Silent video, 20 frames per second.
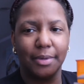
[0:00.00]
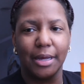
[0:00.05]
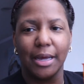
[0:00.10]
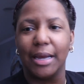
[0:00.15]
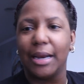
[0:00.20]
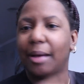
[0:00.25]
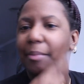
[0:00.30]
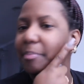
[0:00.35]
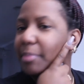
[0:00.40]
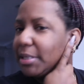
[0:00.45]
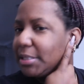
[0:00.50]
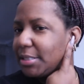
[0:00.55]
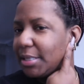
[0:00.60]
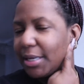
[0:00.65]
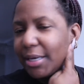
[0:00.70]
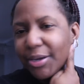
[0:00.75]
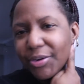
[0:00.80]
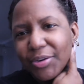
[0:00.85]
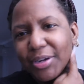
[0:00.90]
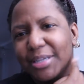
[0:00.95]
And I'm missing
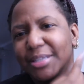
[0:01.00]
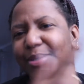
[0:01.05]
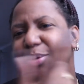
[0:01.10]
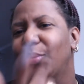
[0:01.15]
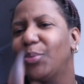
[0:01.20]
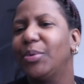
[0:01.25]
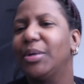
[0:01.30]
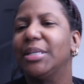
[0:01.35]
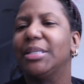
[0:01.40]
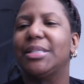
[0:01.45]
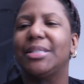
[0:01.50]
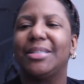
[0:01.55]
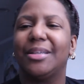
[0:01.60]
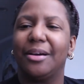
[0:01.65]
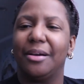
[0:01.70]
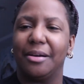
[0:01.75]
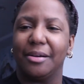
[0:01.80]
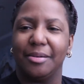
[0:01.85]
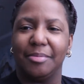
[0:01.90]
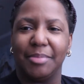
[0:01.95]
an earring. So what is she
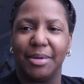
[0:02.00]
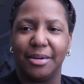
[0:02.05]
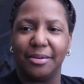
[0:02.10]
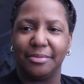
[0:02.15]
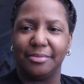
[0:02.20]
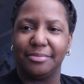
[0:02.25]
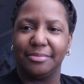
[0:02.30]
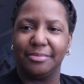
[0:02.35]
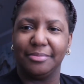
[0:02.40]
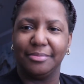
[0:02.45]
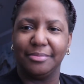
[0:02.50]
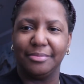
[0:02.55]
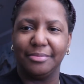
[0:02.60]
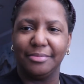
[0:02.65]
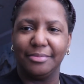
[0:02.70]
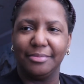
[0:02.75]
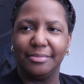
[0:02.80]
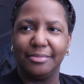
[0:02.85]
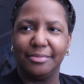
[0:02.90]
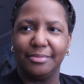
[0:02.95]
talking about?
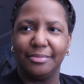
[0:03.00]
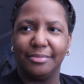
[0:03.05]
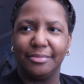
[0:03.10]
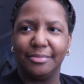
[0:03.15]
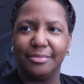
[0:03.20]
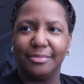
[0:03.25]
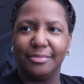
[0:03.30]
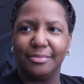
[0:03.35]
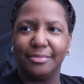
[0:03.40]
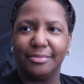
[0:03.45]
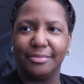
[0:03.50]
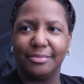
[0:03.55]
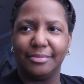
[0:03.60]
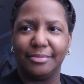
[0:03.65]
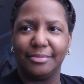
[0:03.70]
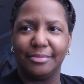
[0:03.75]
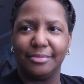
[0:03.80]
You still got 3 extra